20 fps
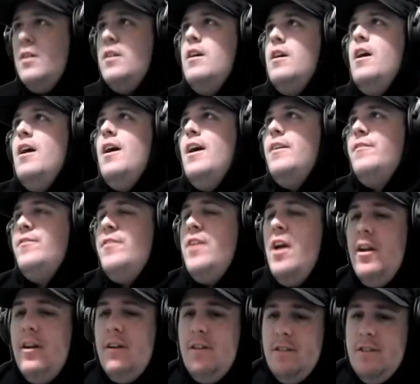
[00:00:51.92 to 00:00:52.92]
Alright, if
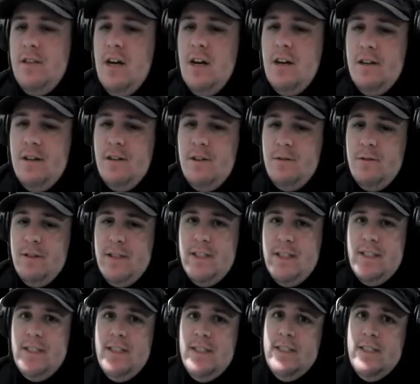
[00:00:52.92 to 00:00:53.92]
y'all don't know what
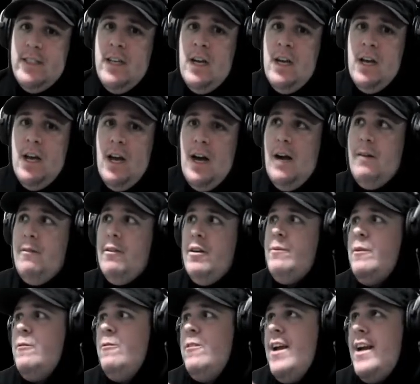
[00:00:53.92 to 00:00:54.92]
this is, I'm gonna
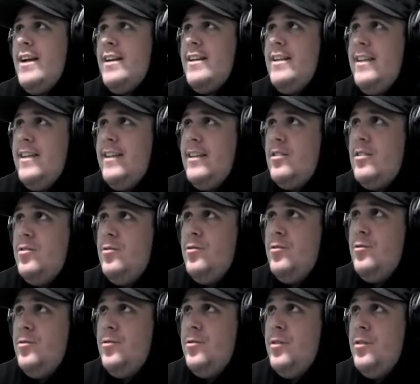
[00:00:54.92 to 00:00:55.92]
be reacting
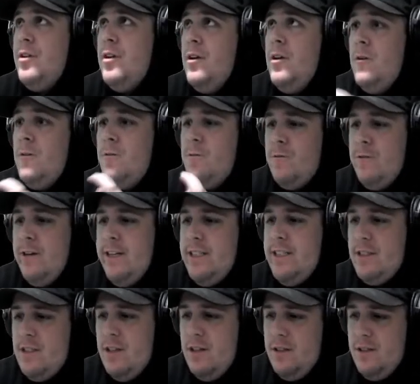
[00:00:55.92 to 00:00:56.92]
to 3
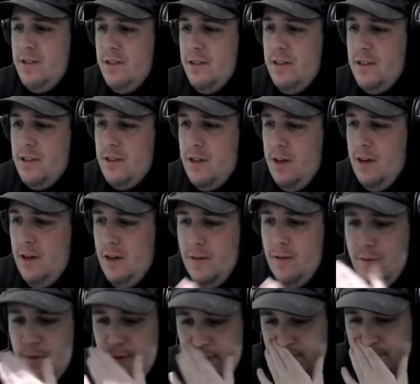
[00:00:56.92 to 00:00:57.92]
songs
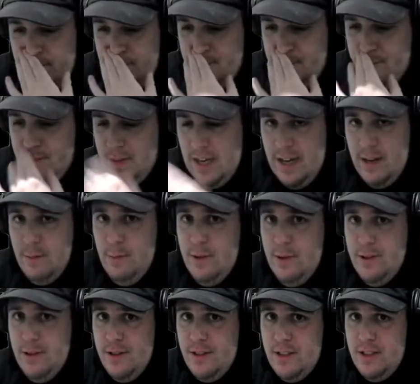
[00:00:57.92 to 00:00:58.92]
of Ambar
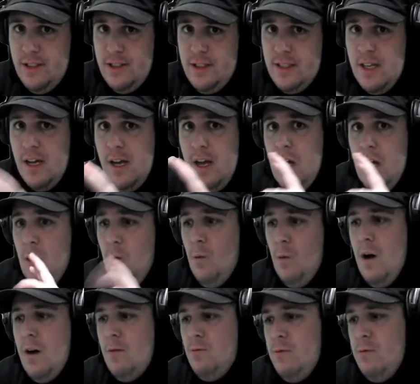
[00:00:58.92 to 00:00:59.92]
Lucid.
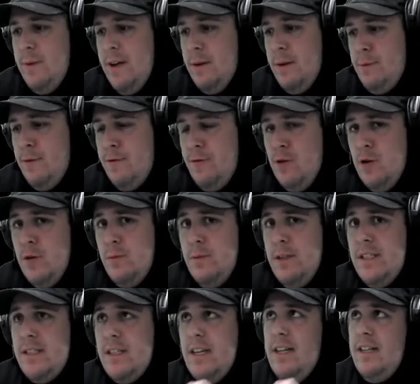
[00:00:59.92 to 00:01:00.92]
1 will be a
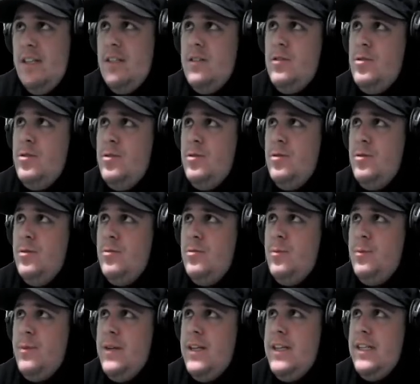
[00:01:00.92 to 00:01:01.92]
performance and 2
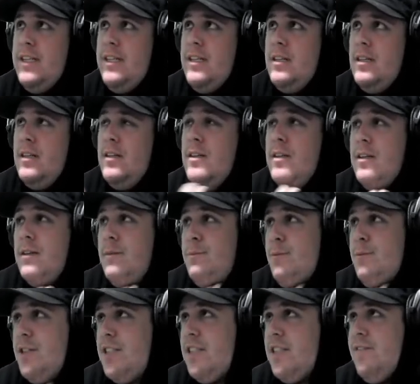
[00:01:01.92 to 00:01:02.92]
will be
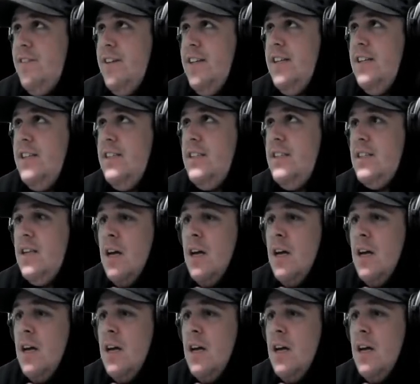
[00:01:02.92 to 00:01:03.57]
music videos.